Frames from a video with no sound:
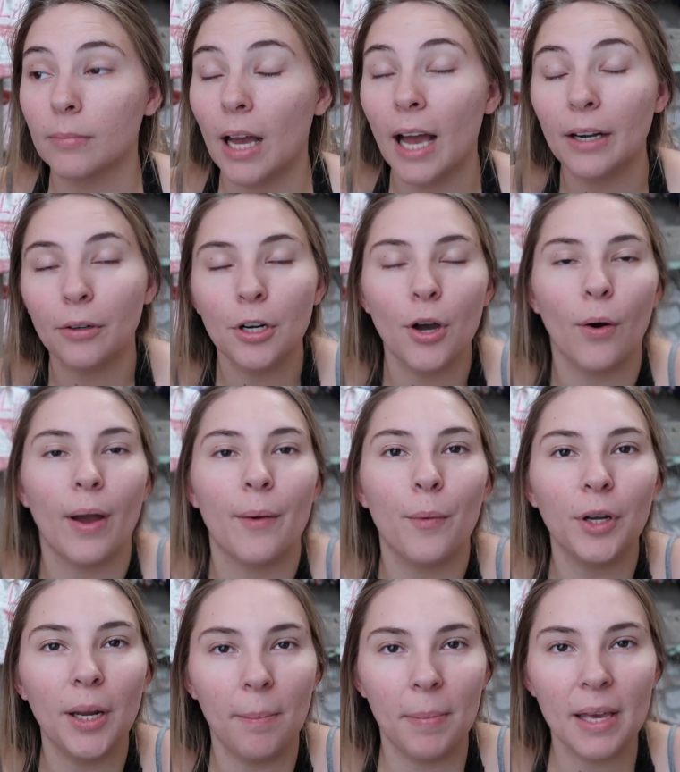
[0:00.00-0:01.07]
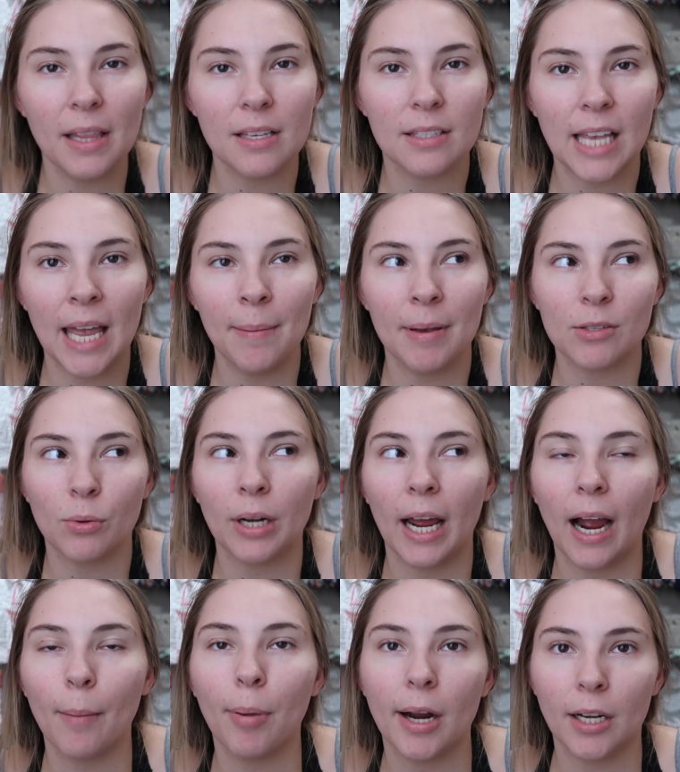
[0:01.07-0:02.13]
I don't know, it wouldn't be the same as when
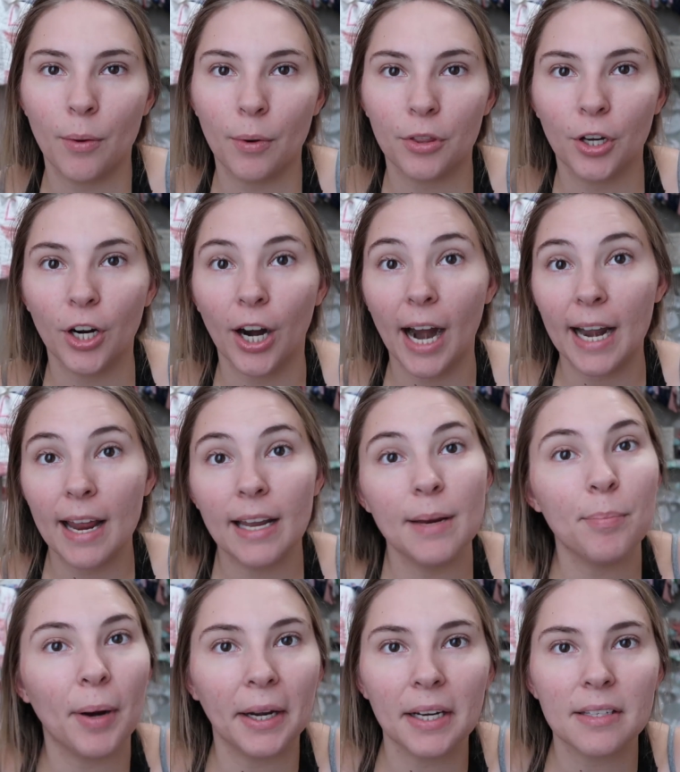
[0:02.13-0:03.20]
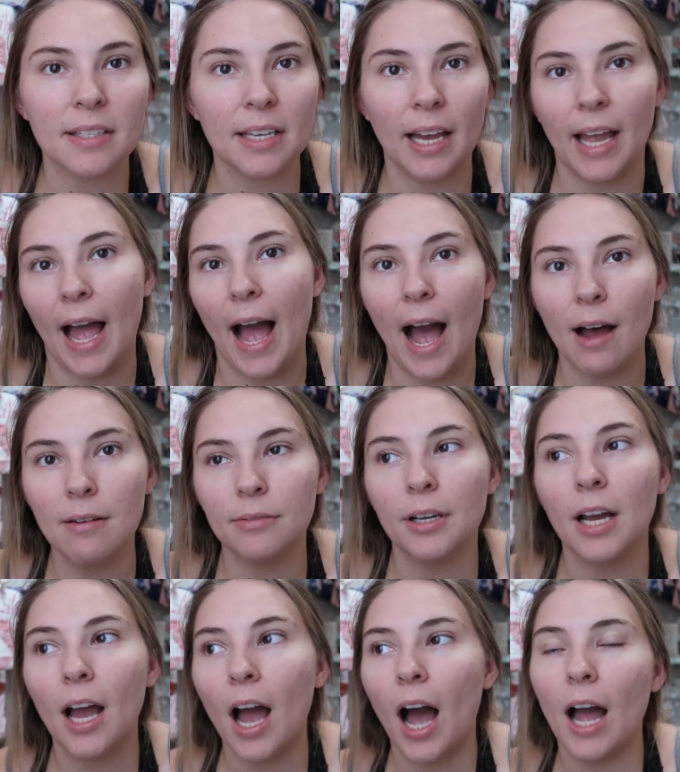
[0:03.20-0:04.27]
I got pregnant with her. And any pregnancy I have,
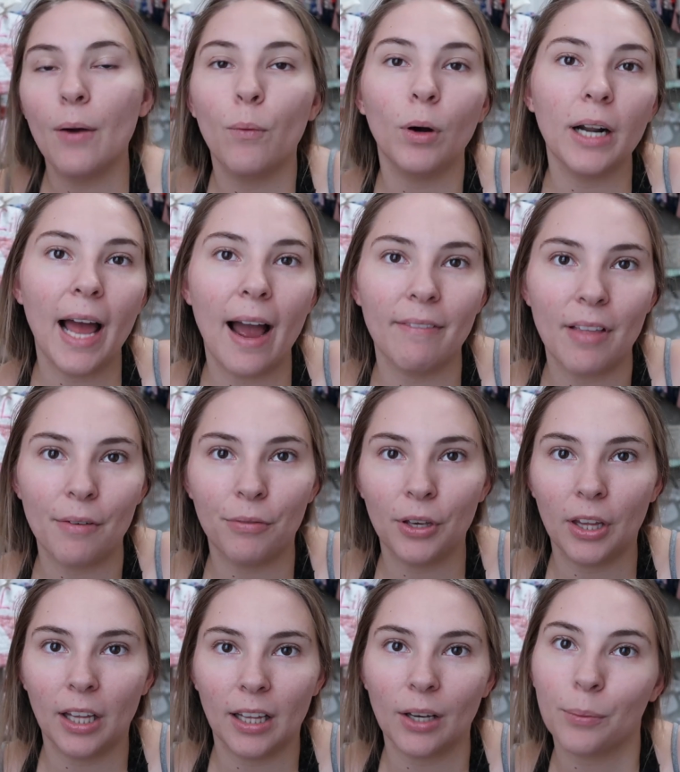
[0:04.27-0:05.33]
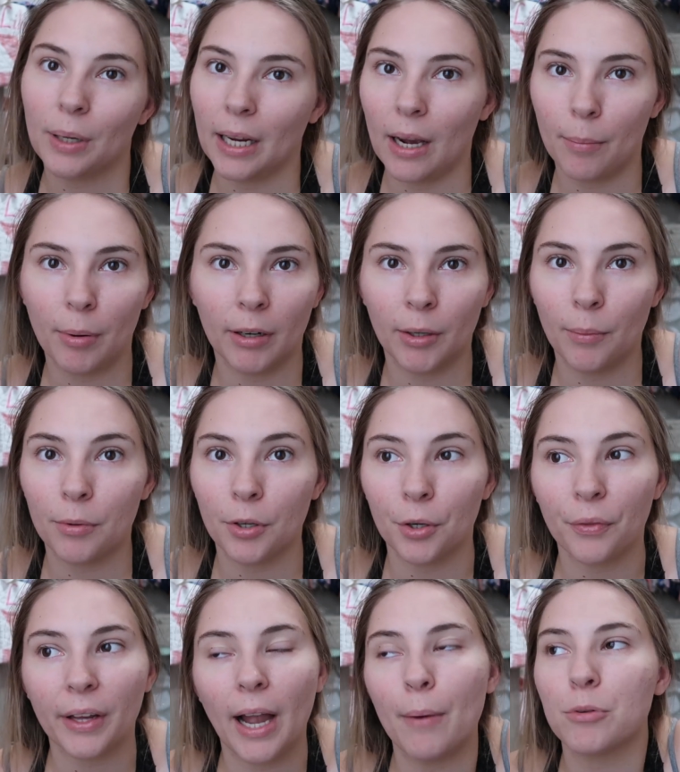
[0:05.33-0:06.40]
I want to have that feeling like when I got pregnant with
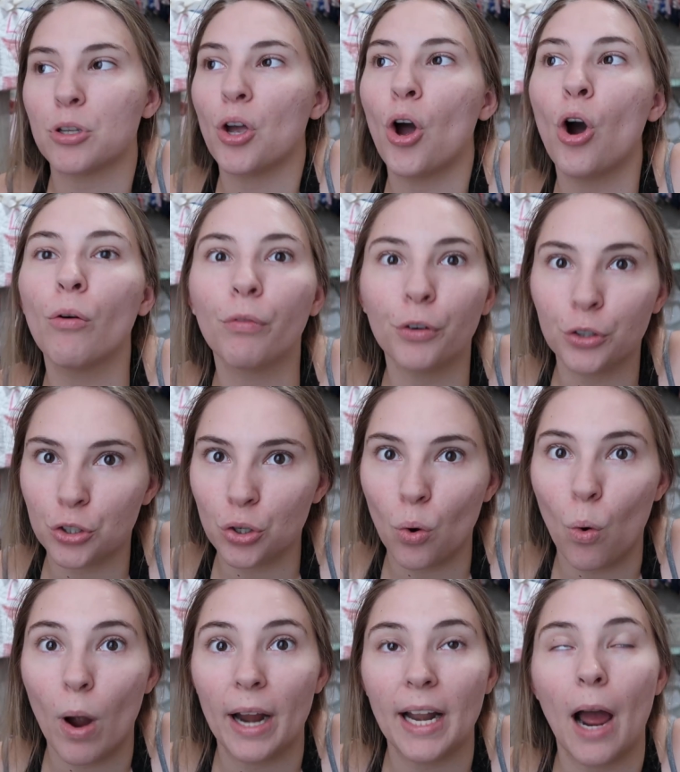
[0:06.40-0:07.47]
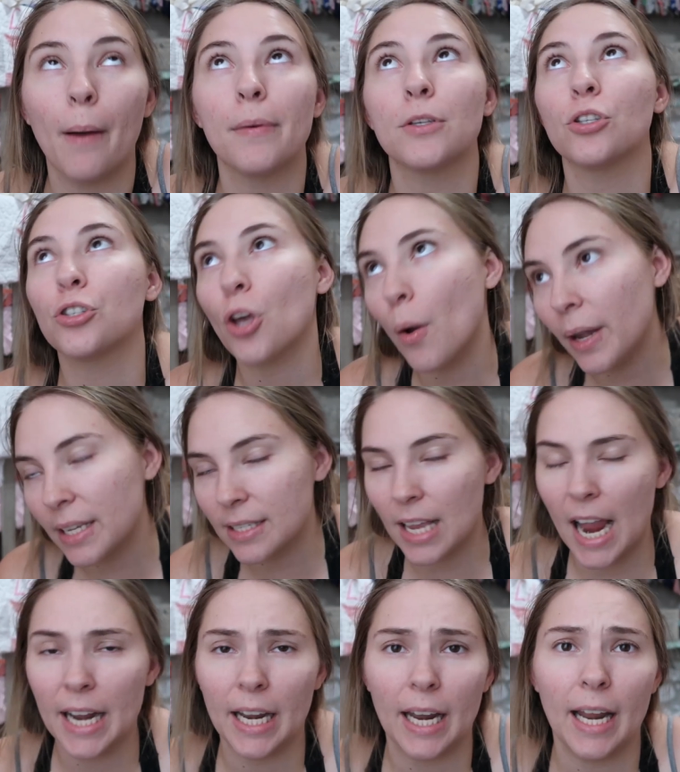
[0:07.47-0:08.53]
her. Like, I was overjoyed. I was so
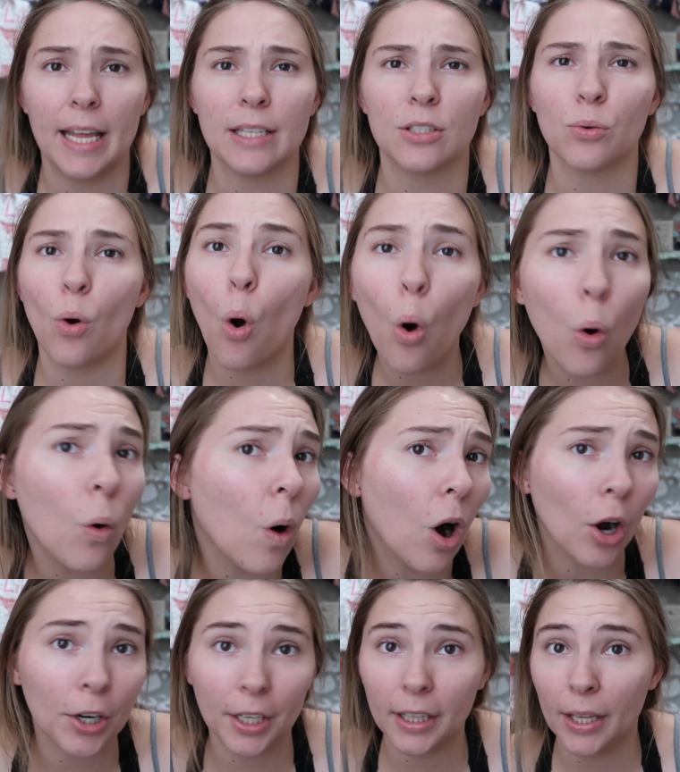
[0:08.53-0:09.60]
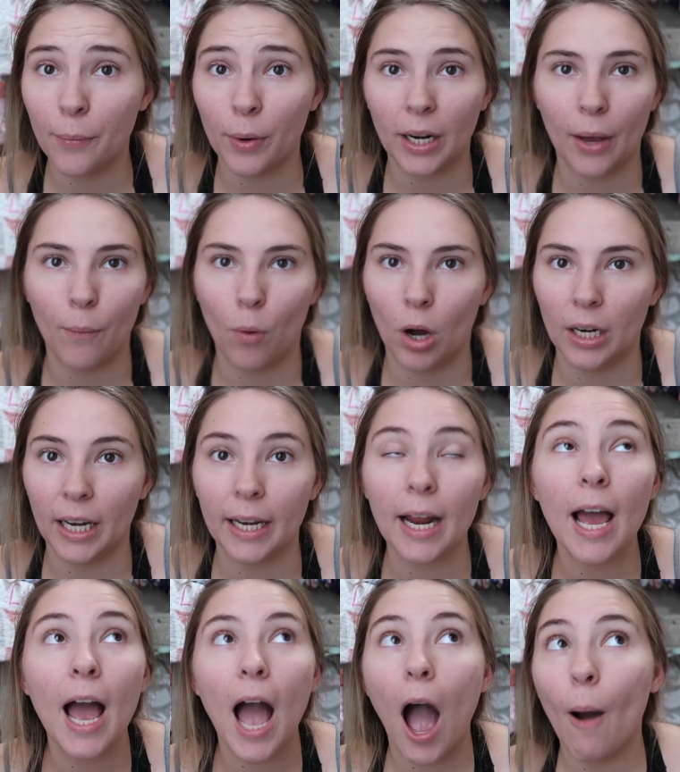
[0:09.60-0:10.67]
excited. It's wholeheartedly what I wanted.
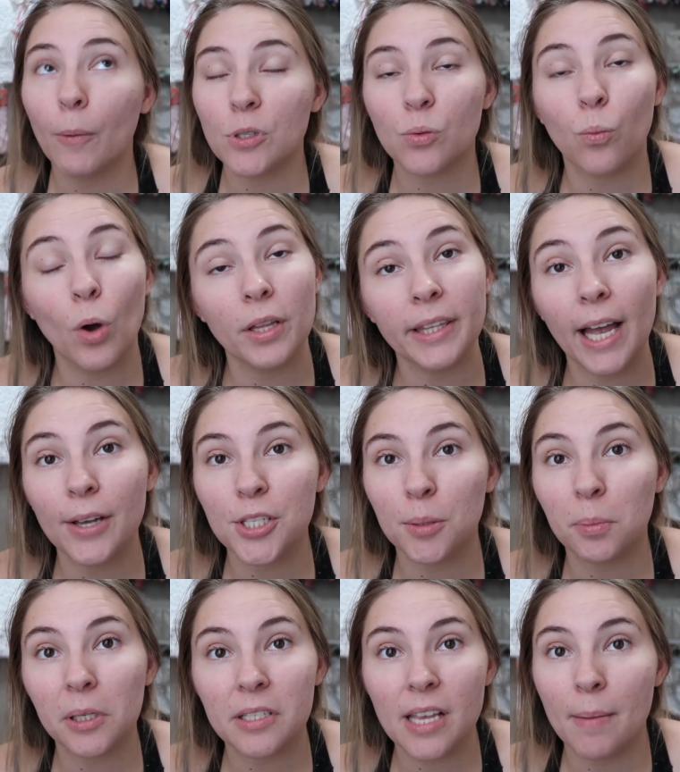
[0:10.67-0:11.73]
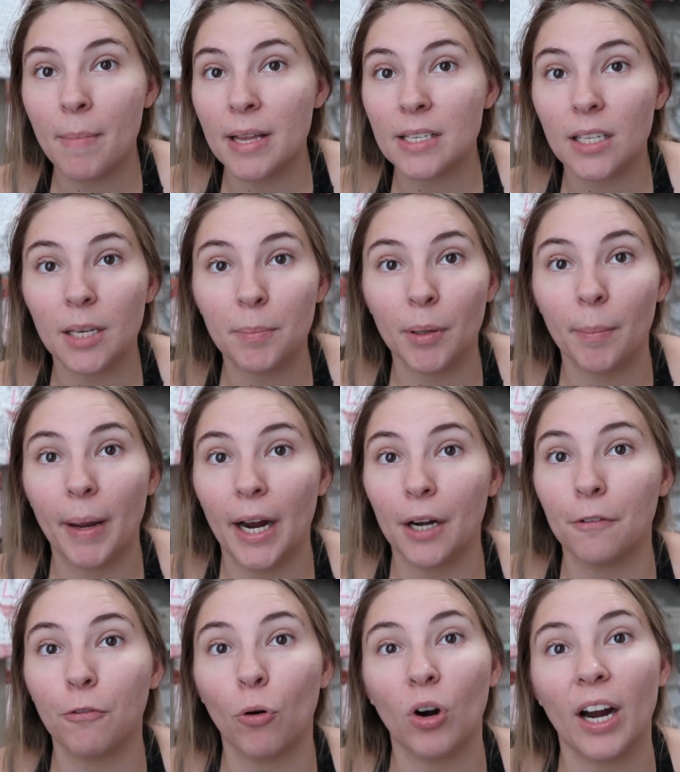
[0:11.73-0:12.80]
I was 1000% mentally
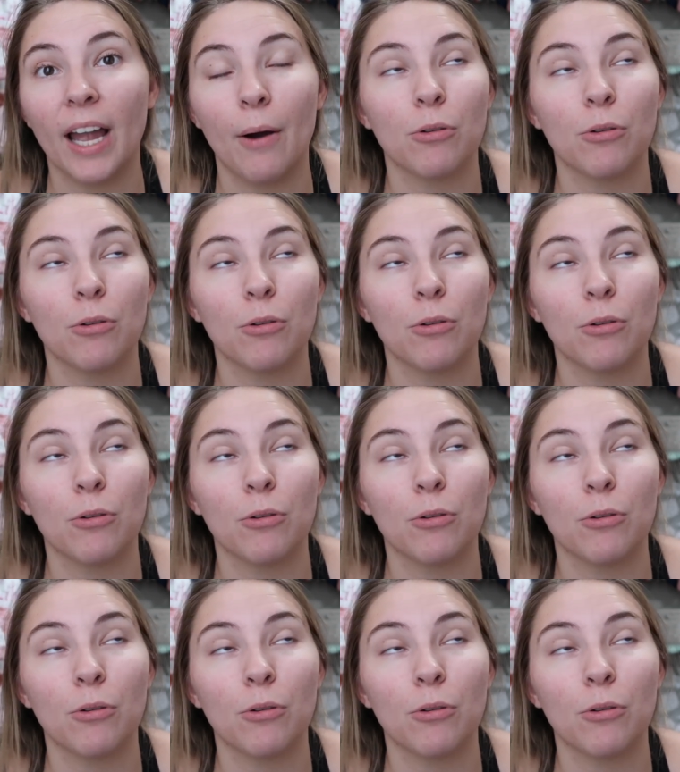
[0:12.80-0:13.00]
prepared for it.